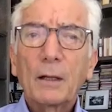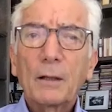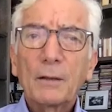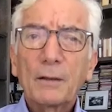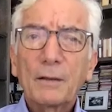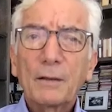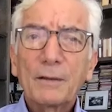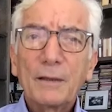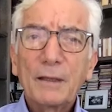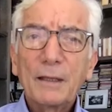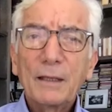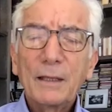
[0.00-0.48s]

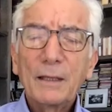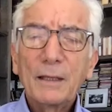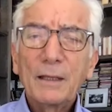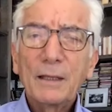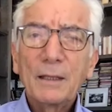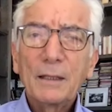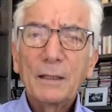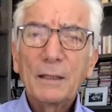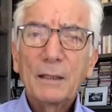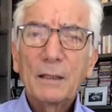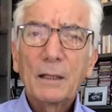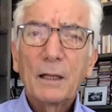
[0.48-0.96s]

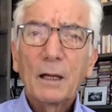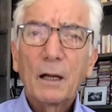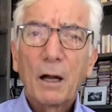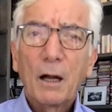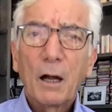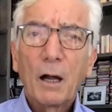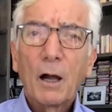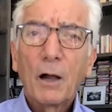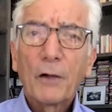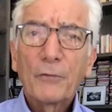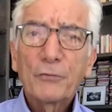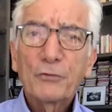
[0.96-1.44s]
The
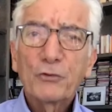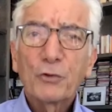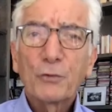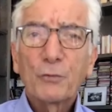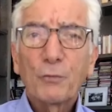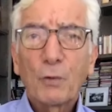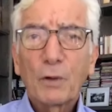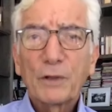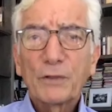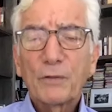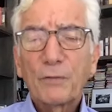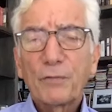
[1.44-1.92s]
aunt of
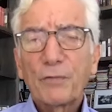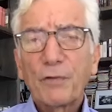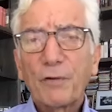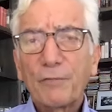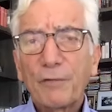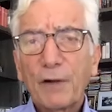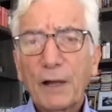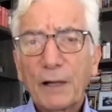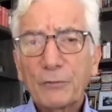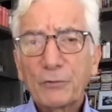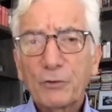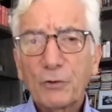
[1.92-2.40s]
one of the
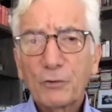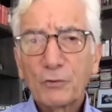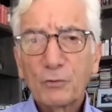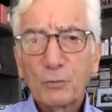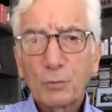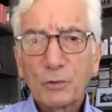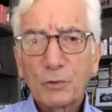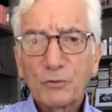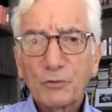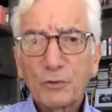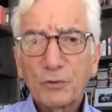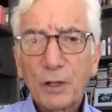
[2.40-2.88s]
founders
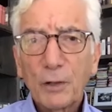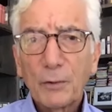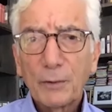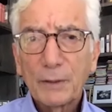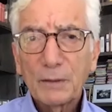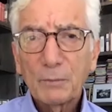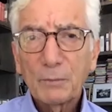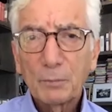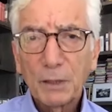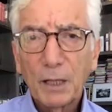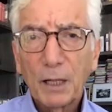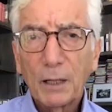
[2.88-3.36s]
was going
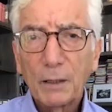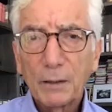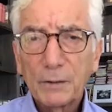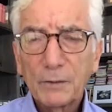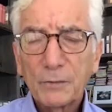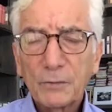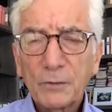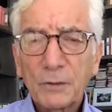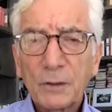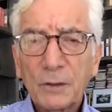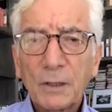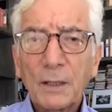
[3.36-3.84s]
blind.